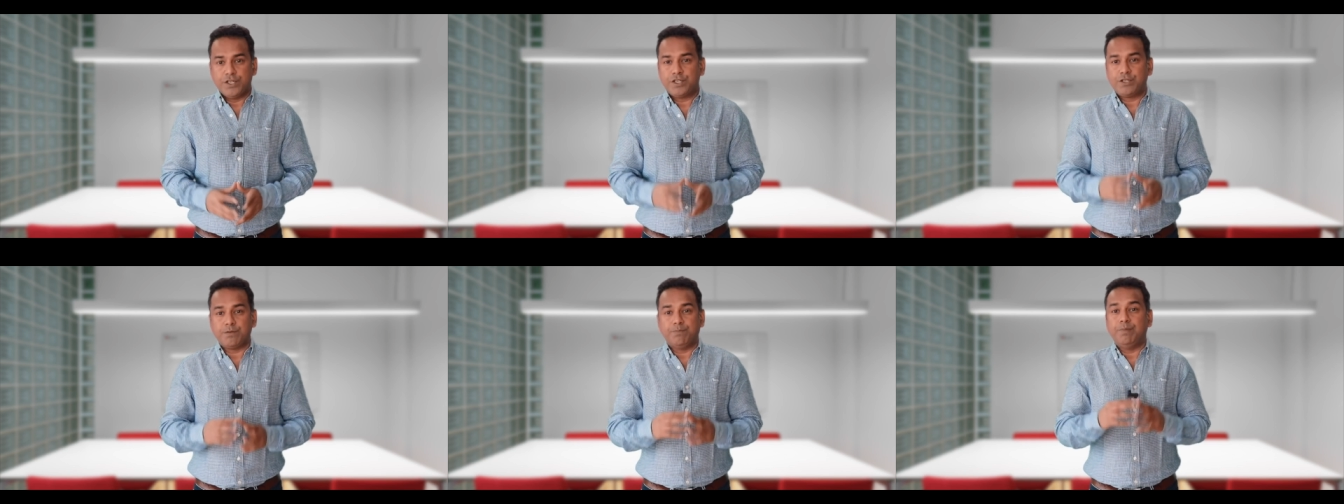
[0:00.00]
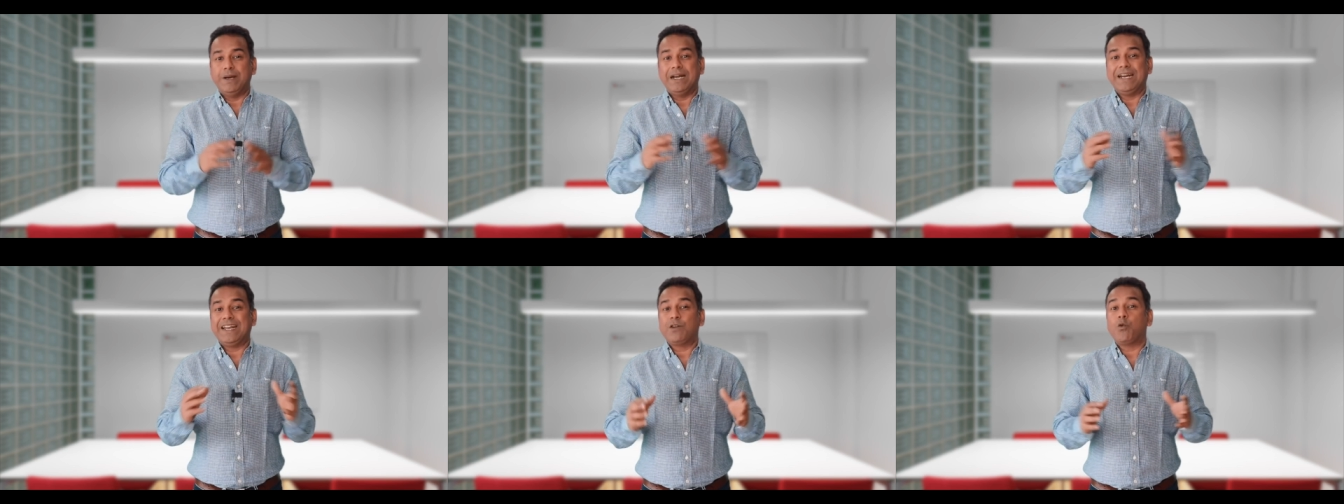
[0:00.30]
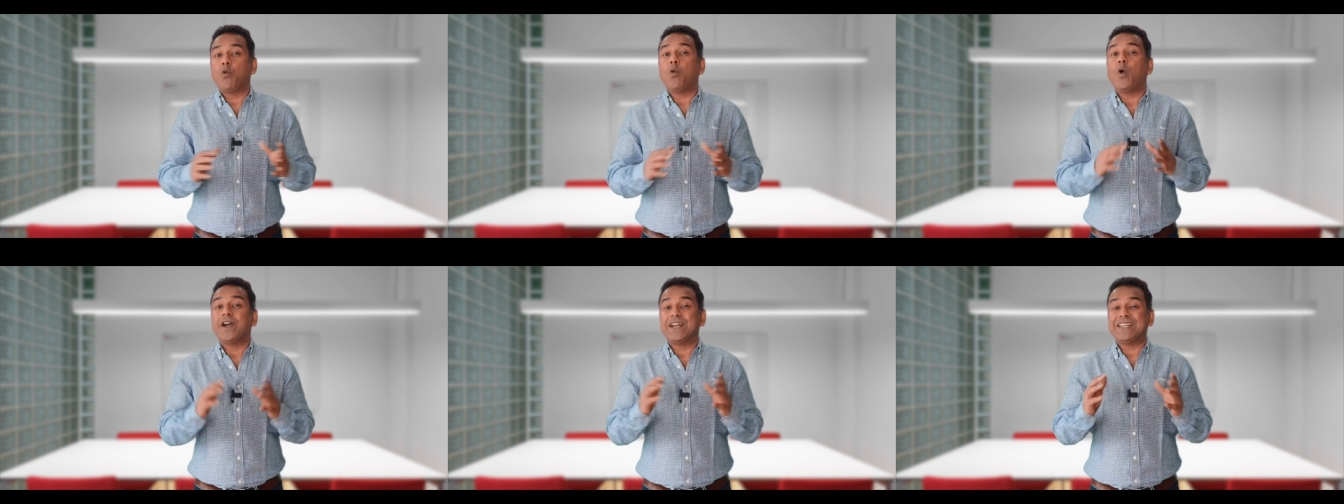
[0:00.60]
to
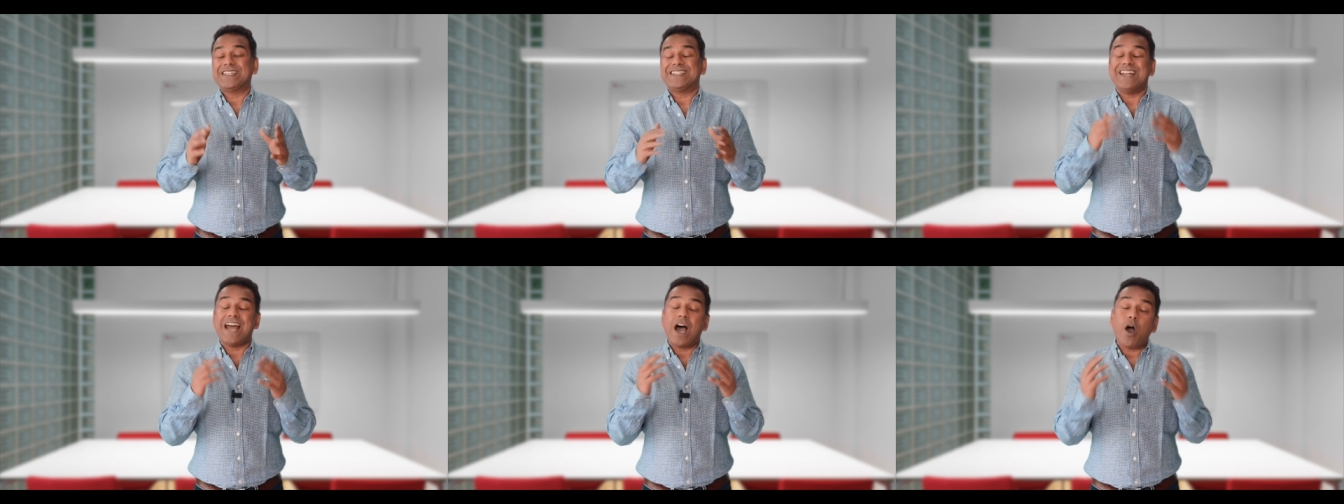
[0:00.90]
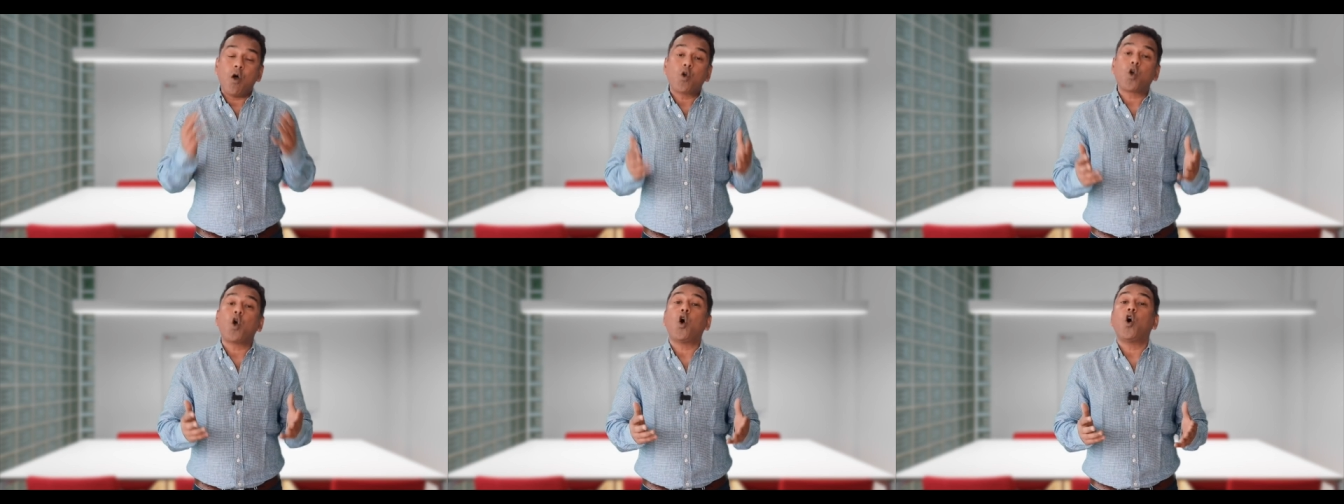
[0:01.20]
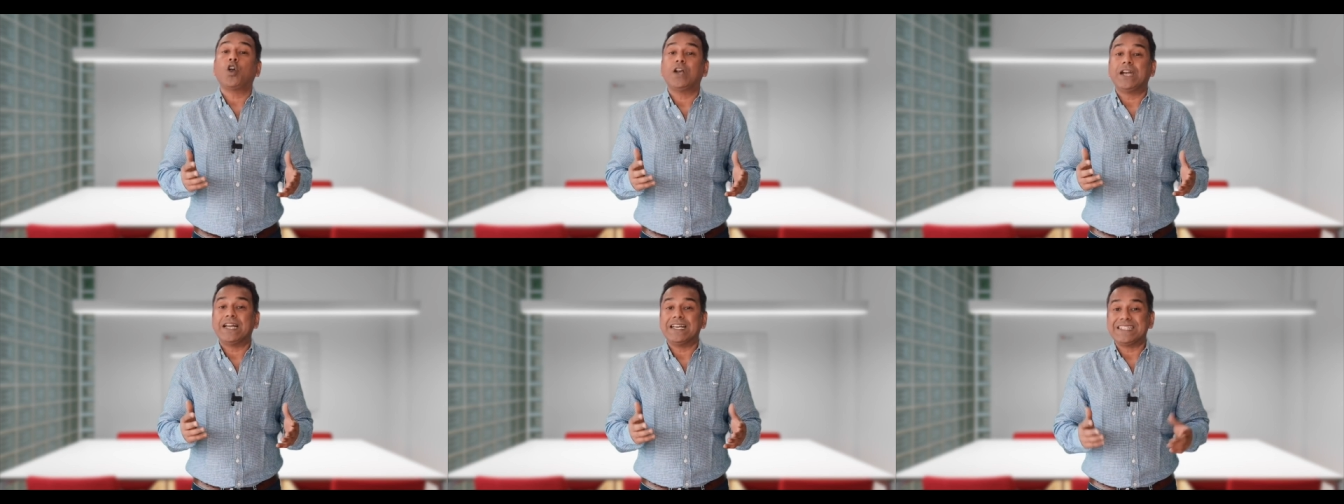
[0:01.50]
building what is now
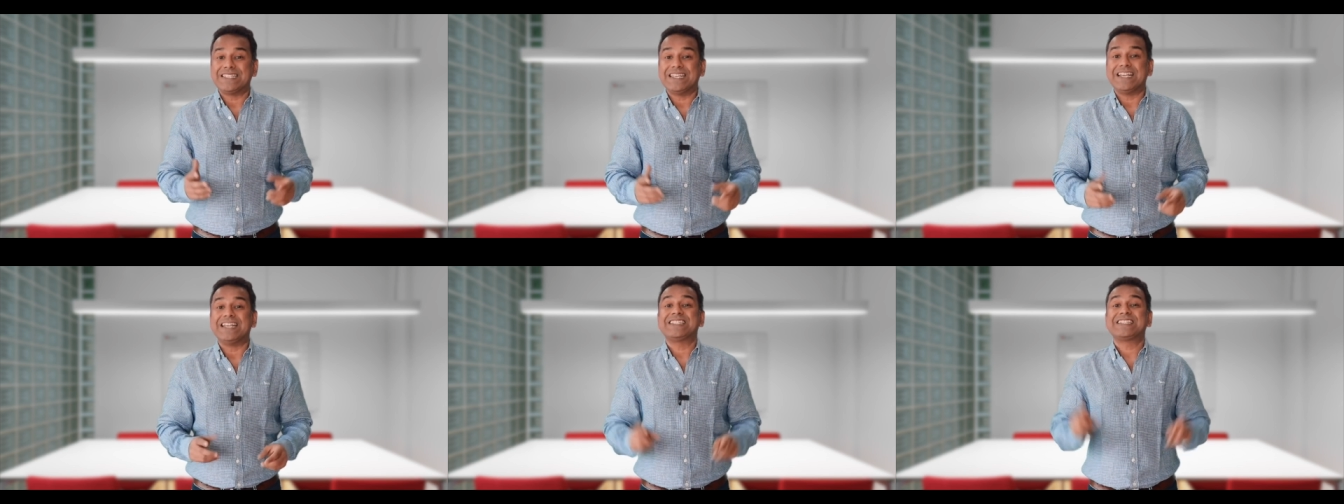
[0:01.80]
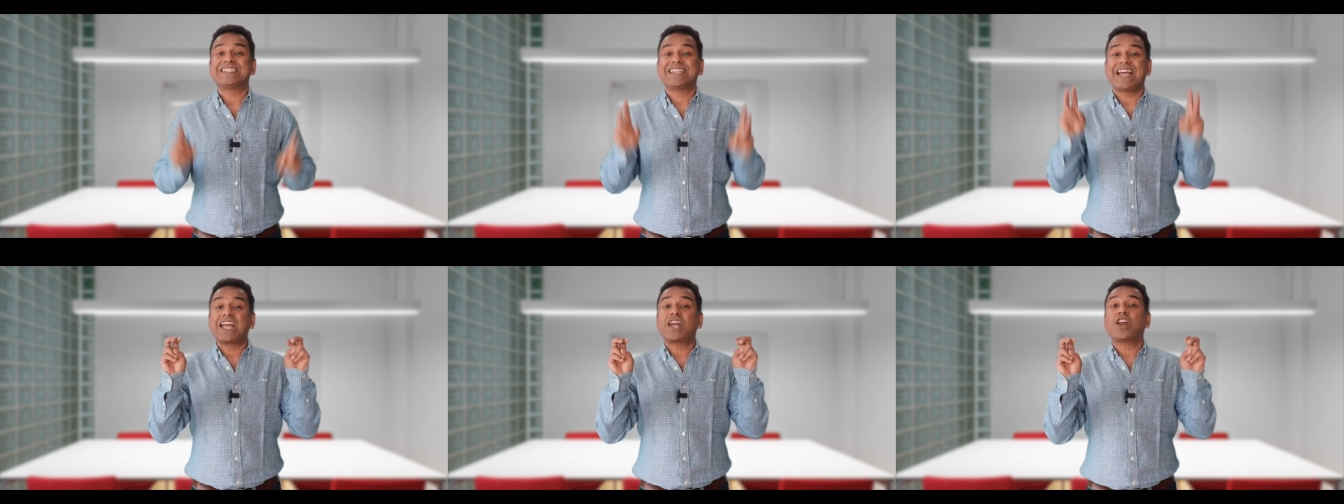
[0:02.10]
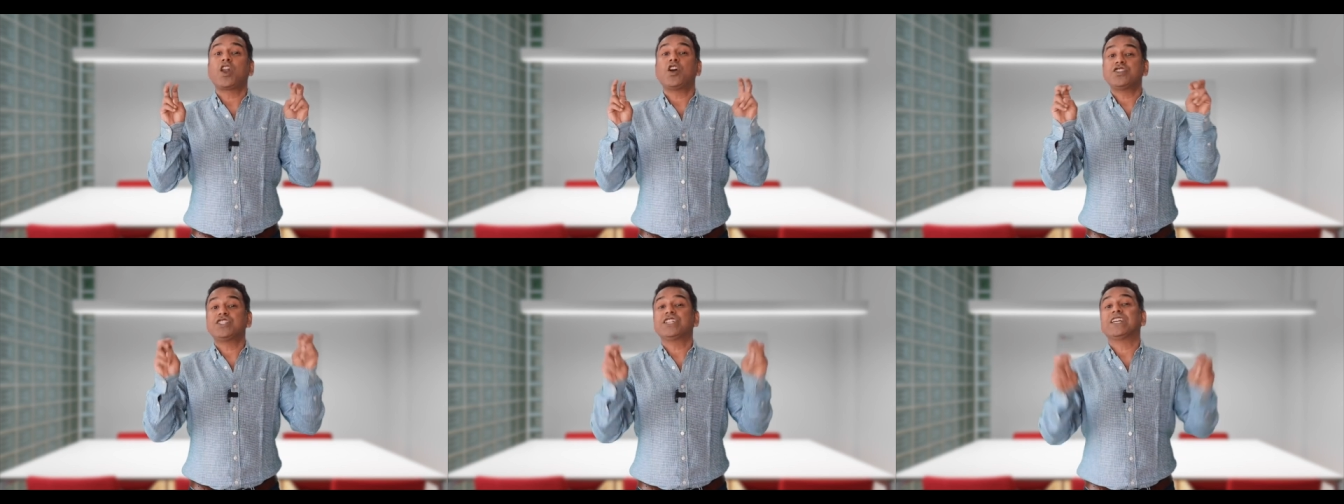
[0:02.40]
called as a
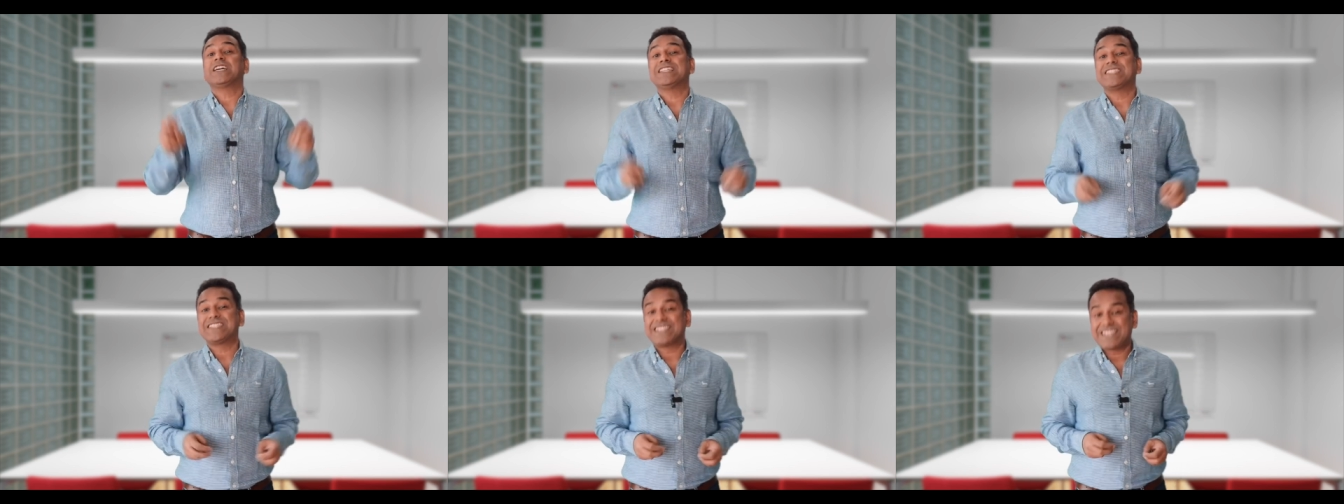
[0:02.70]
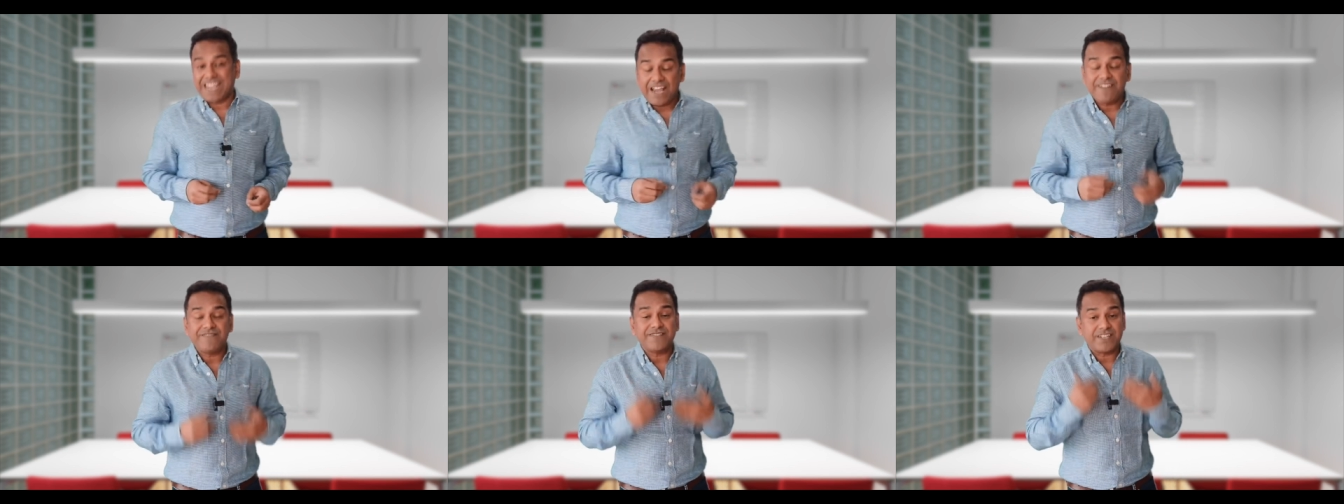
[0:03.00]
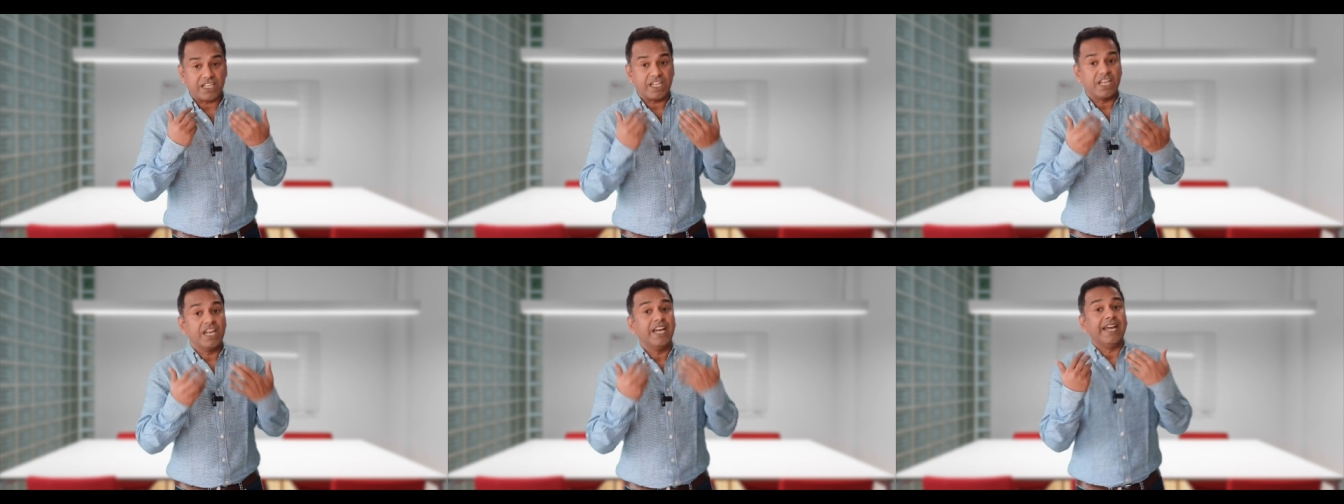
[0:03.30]
psychological
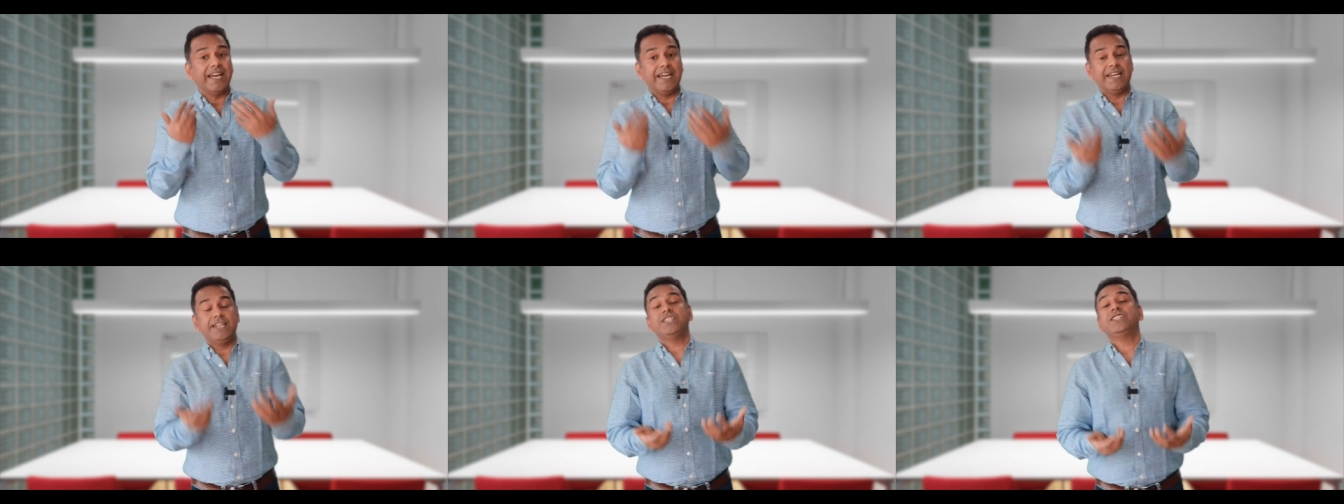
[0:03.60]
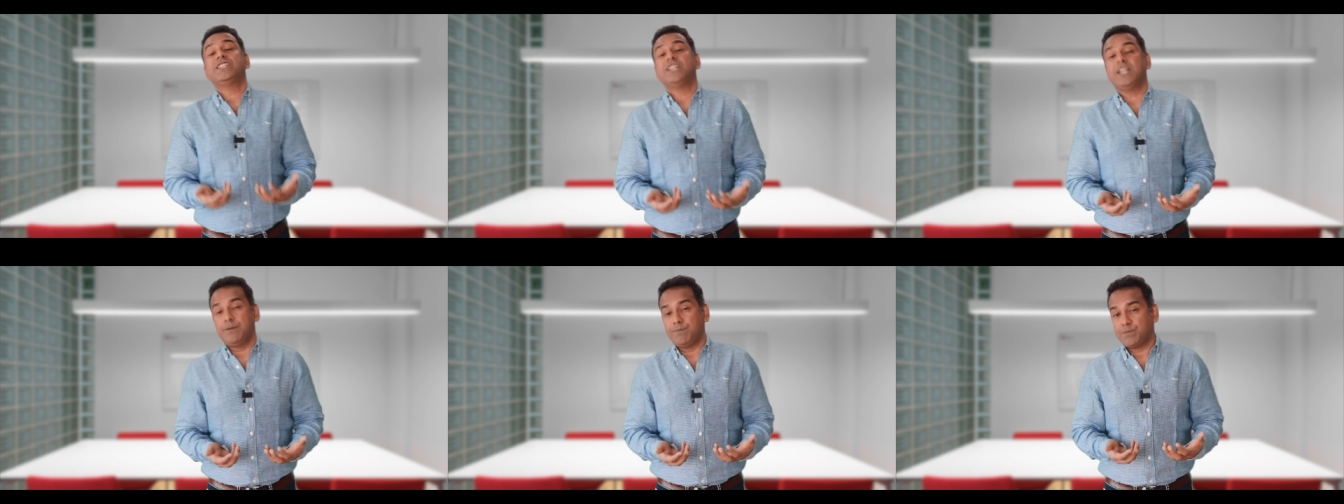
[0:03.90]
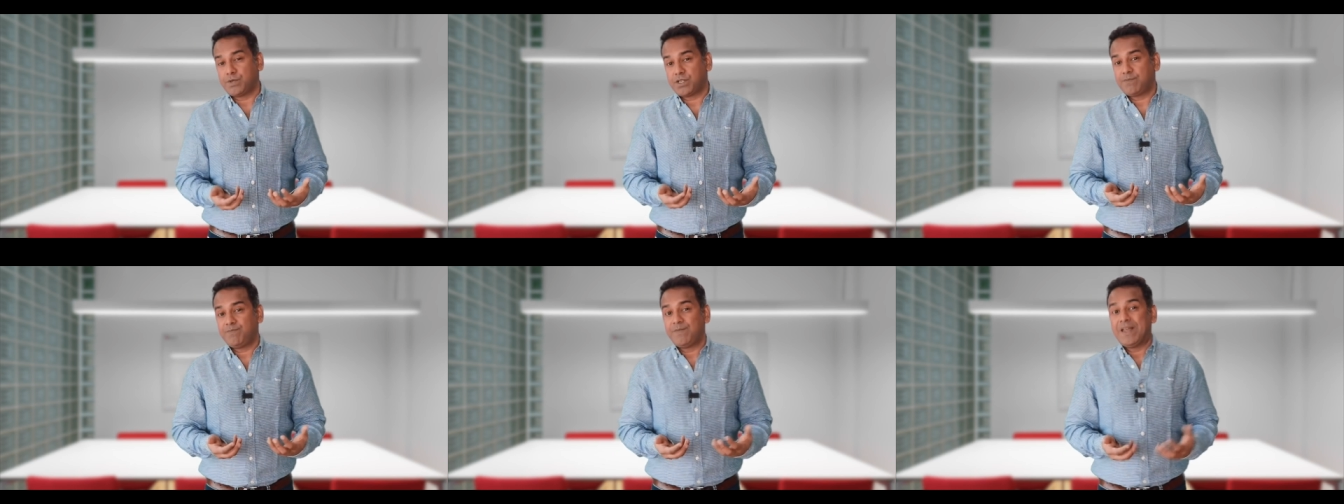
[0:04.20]
safety in
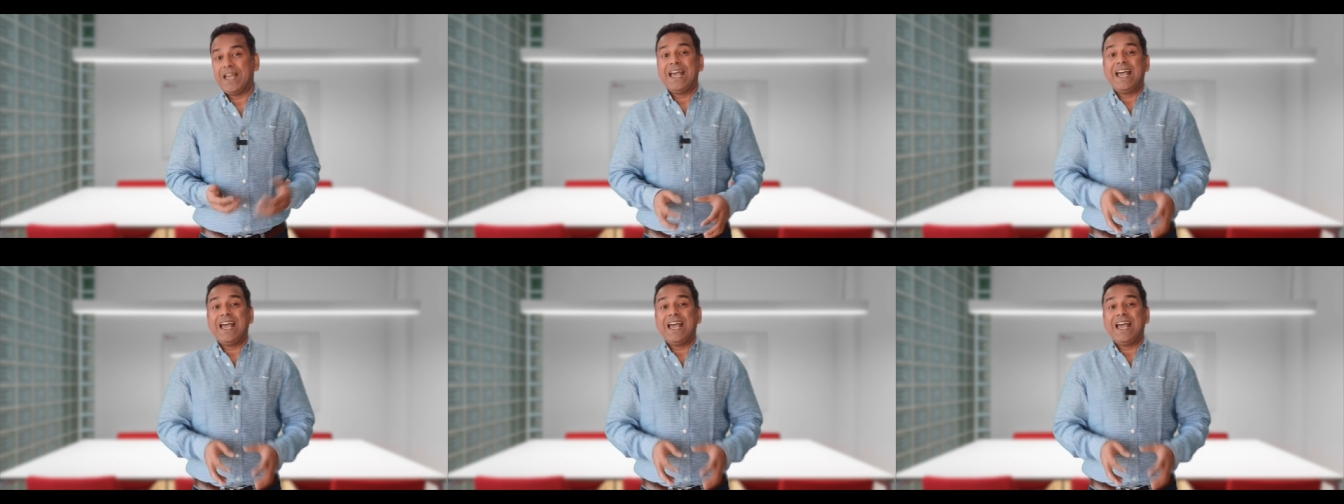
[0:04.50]
teams.